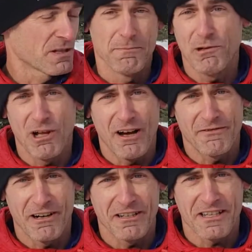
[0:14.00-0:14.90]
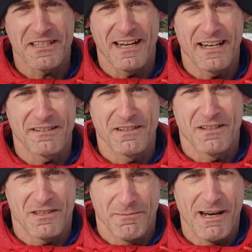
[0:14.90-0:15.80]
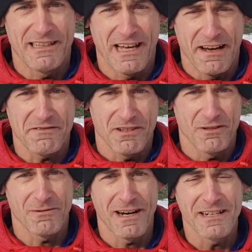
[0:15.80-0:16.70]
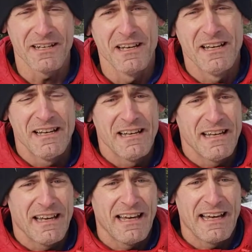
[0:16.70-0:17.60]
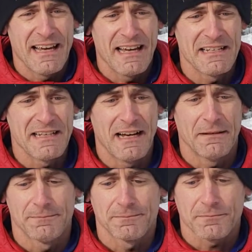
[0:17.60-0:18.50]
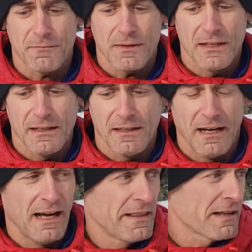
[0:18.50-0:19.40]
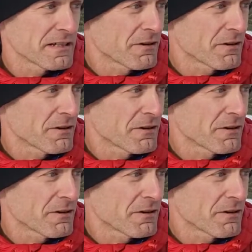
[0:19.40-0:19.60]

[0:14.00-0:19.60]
a pull off right on the side to my left, your right. And that's a